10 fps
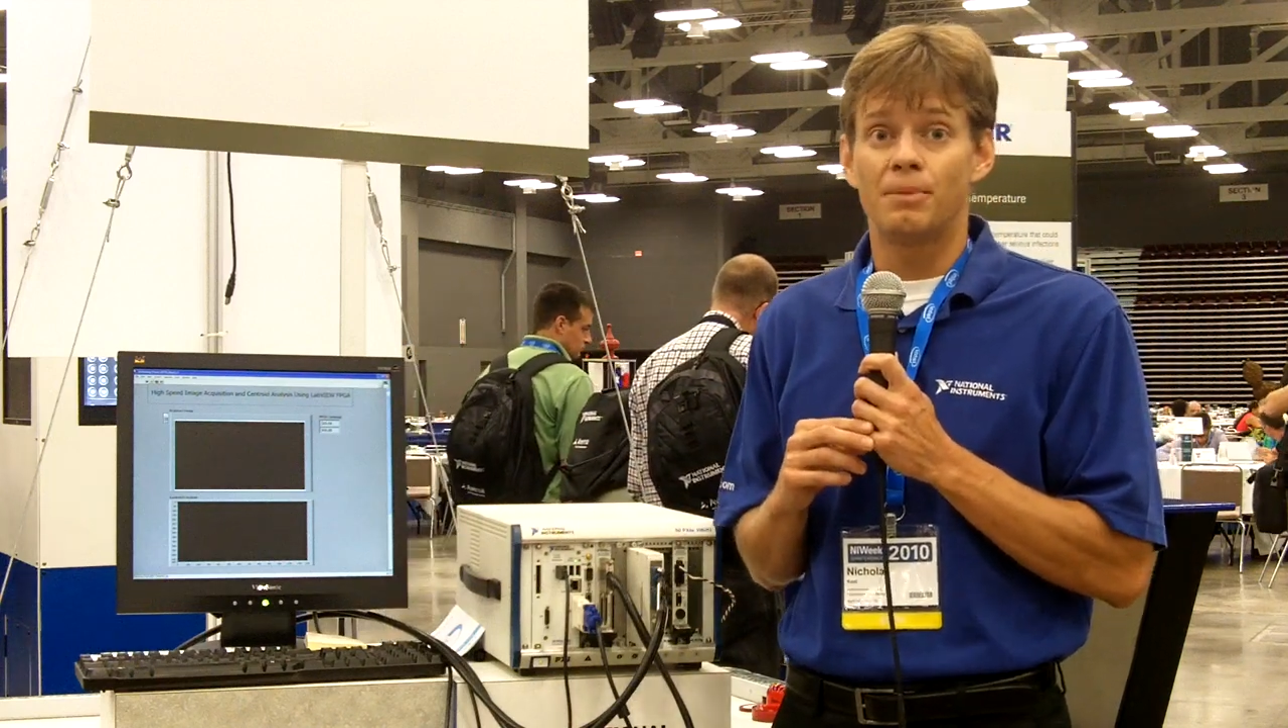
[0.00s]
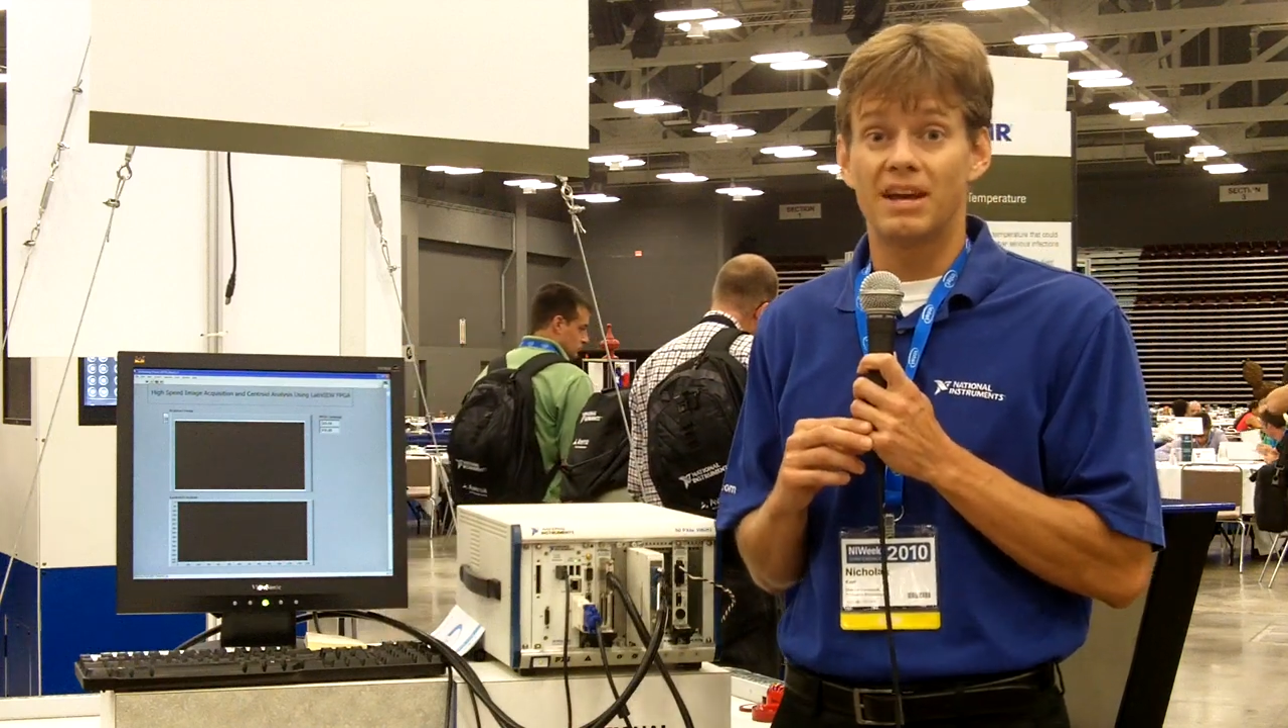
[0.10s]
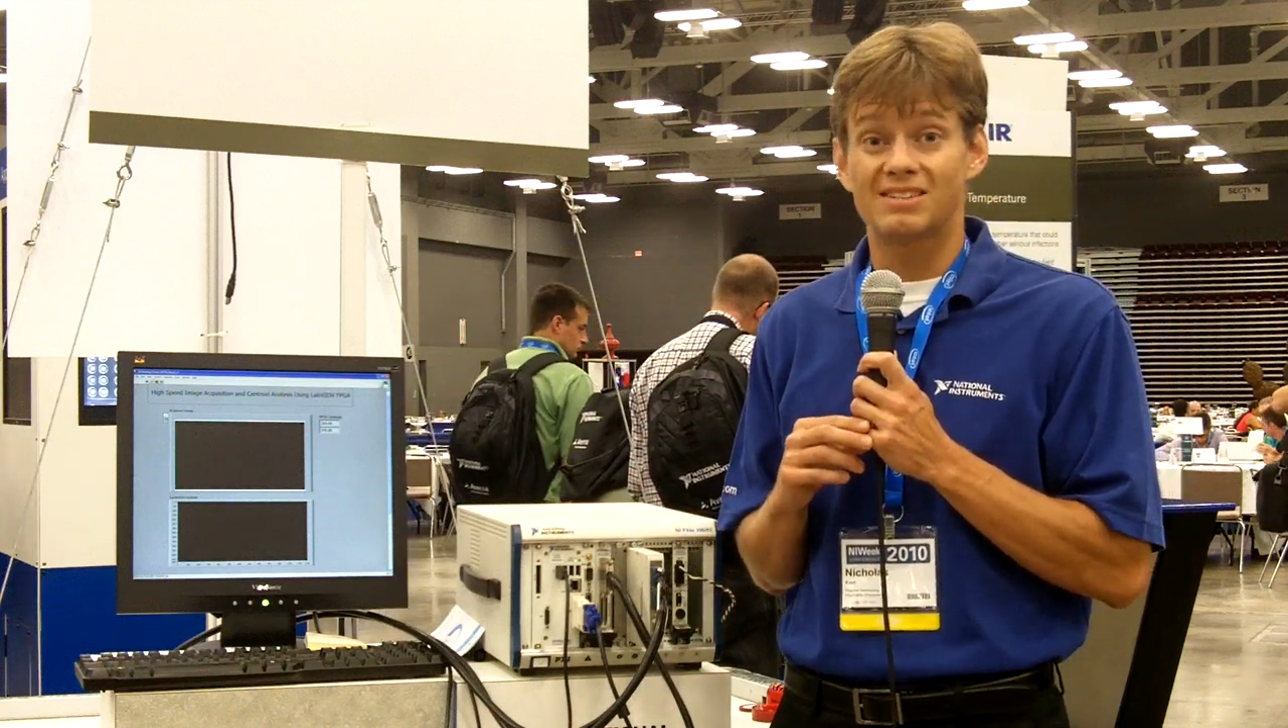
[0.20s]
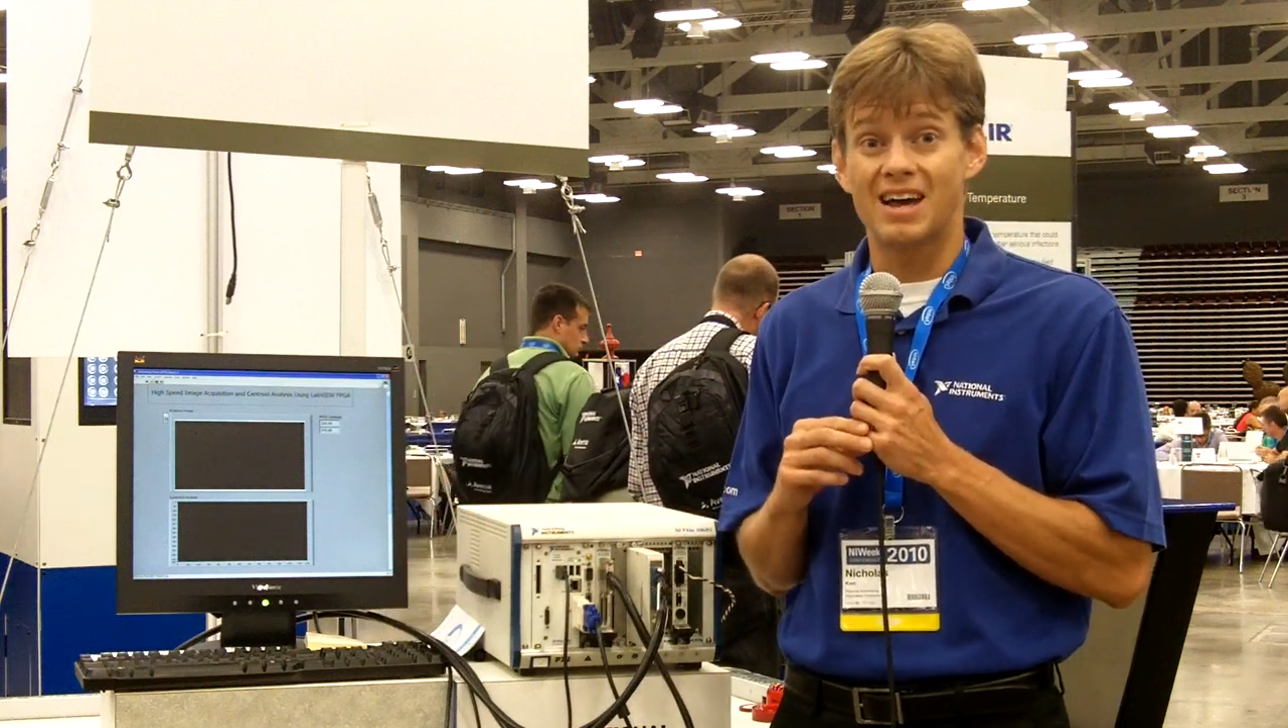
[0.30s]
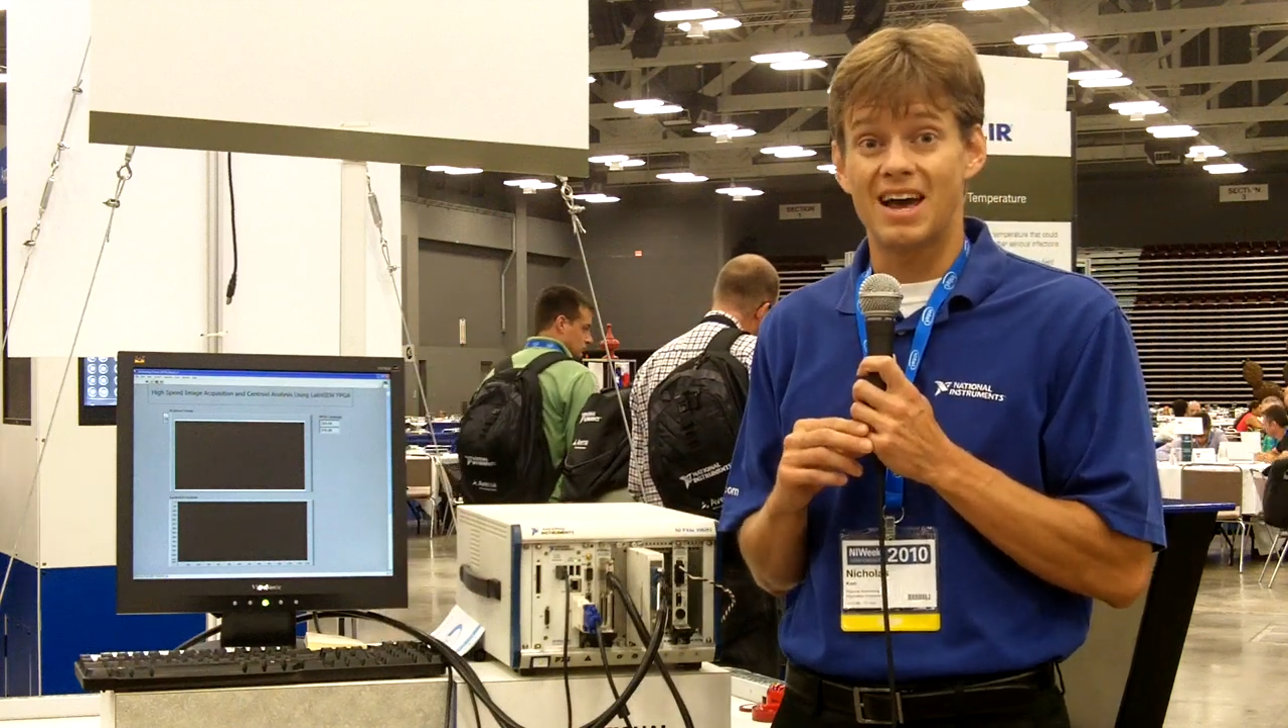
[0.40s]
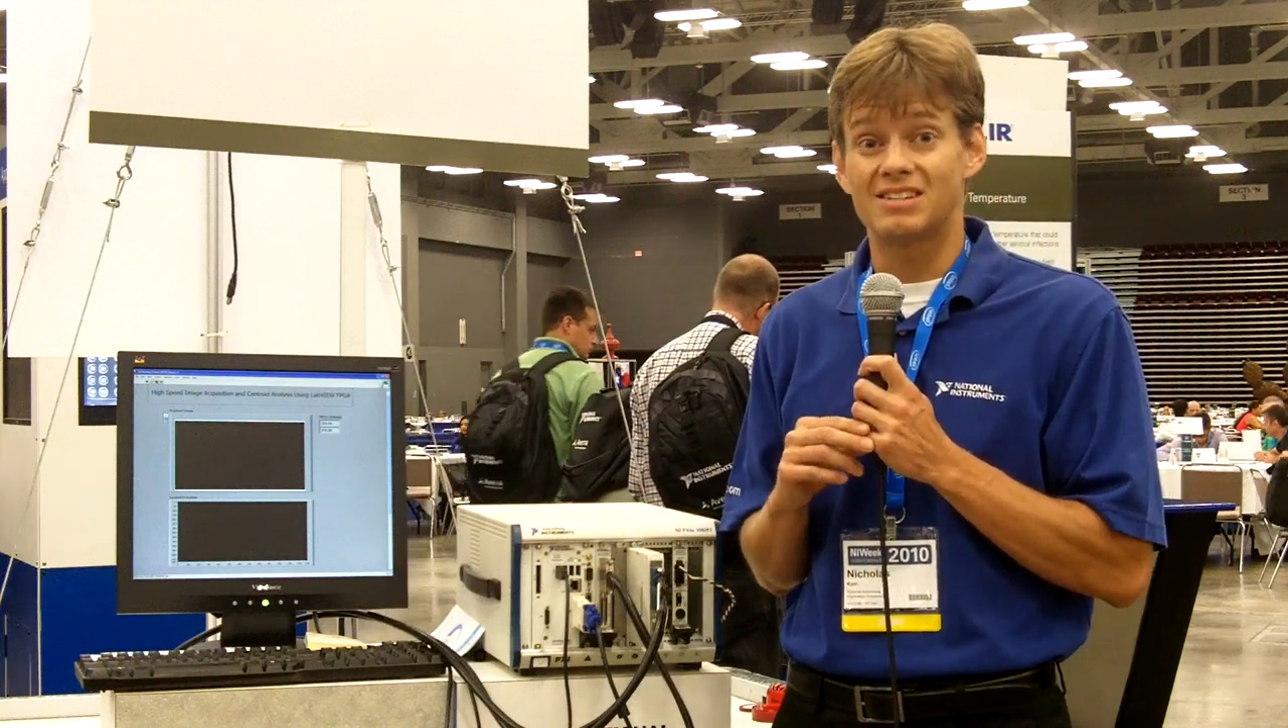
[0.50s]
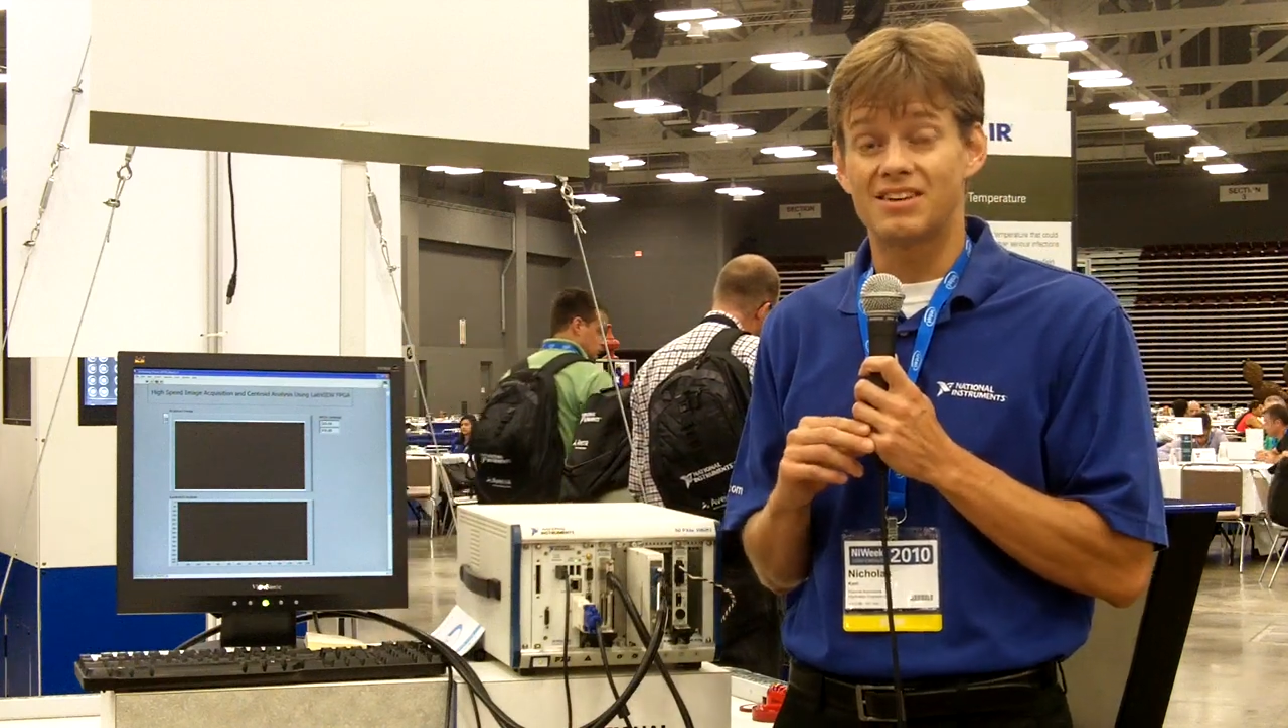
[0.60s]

PXI